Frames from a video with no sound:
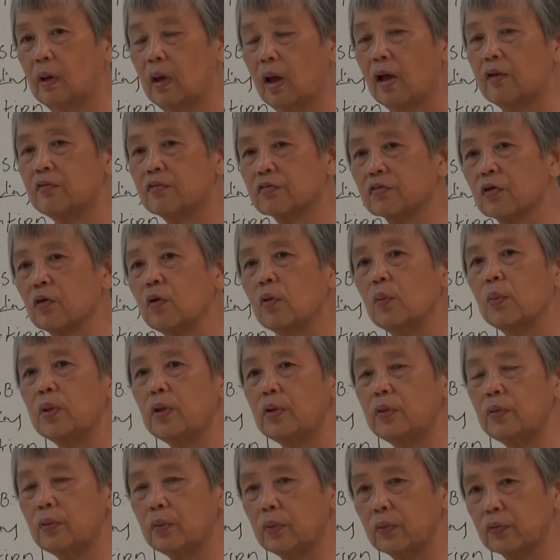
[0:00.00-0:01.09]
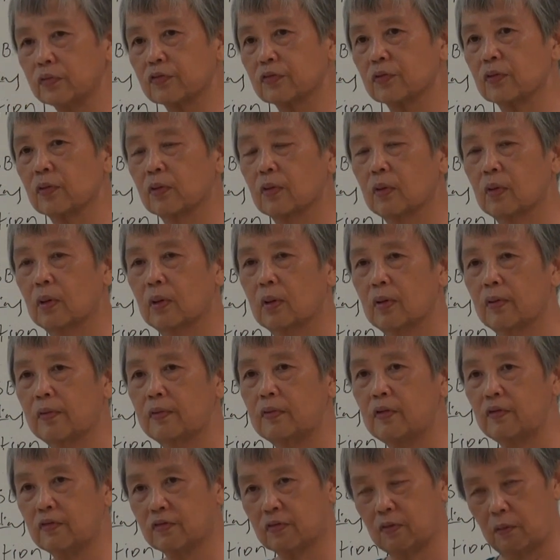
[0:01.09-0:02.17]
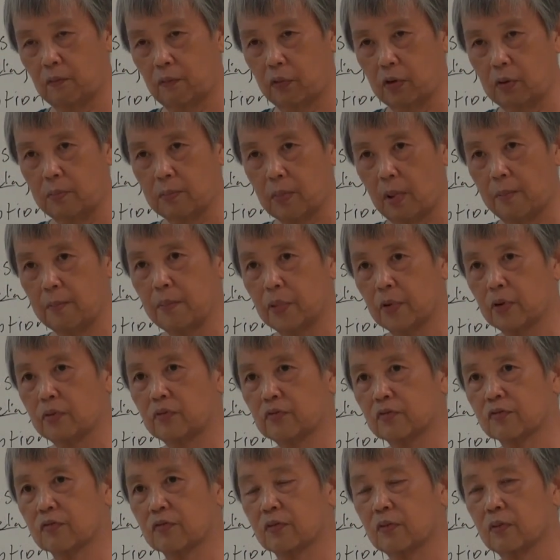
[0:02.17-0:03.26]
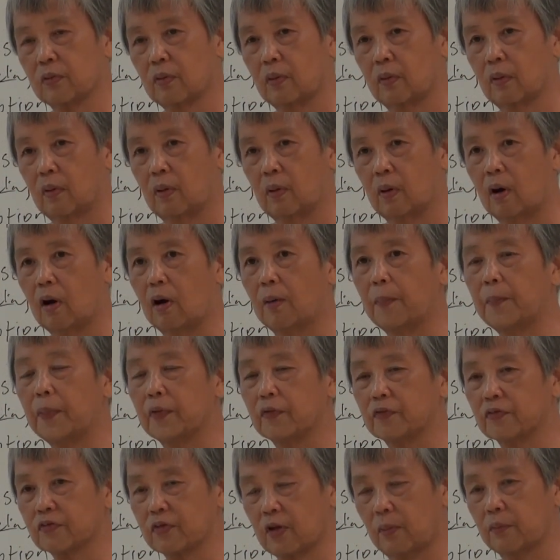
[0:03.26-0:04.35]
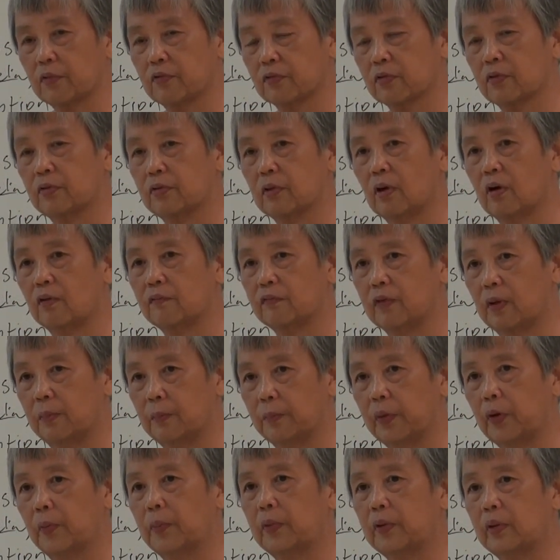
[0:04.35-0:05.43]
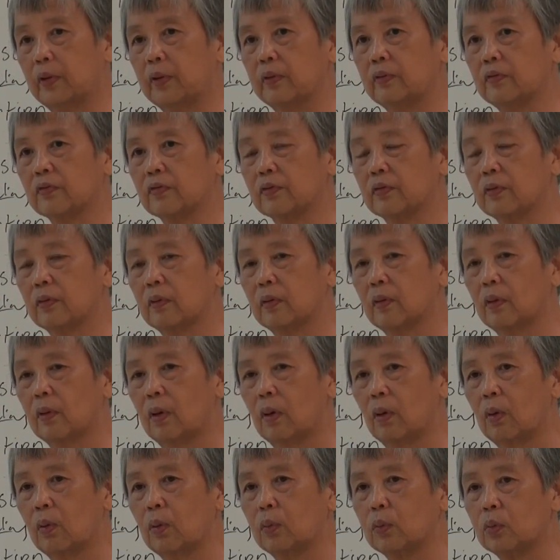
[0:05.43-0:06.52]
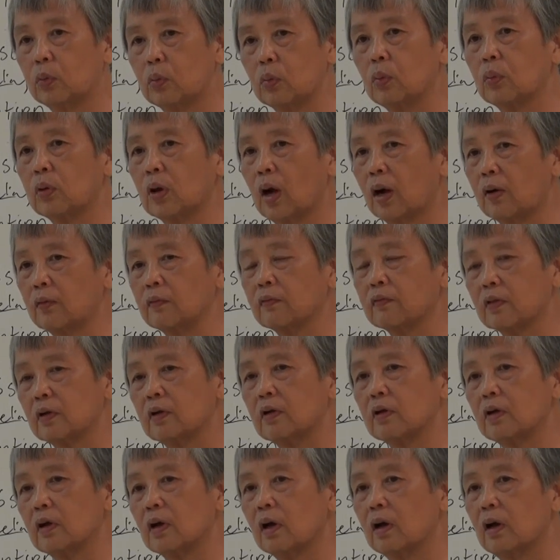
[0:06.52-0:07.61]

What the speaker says: And so we use this remembrance or perception of impermanence to counter